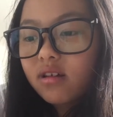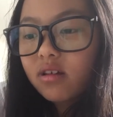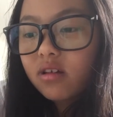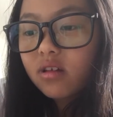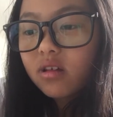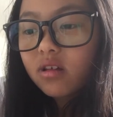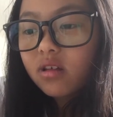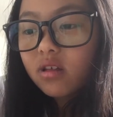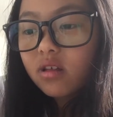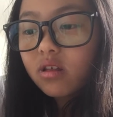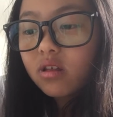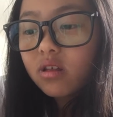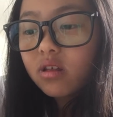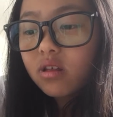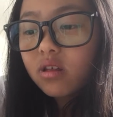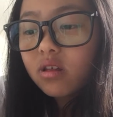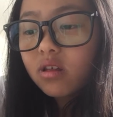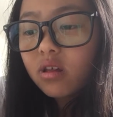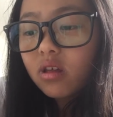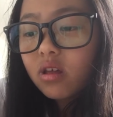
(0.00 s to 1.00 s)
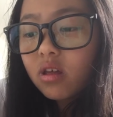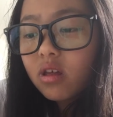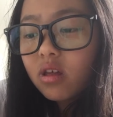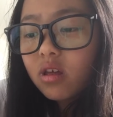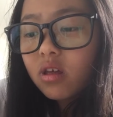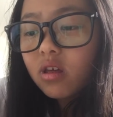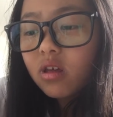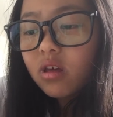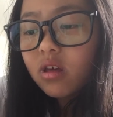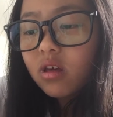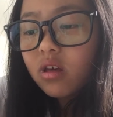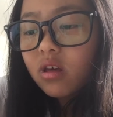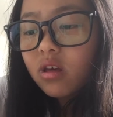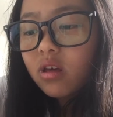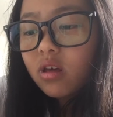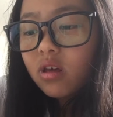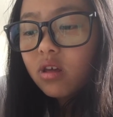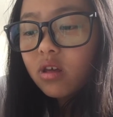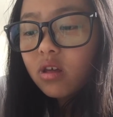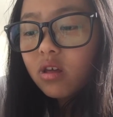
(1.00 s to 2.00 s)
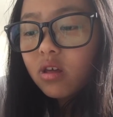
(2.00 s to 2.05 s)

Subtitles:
Nobody speaks.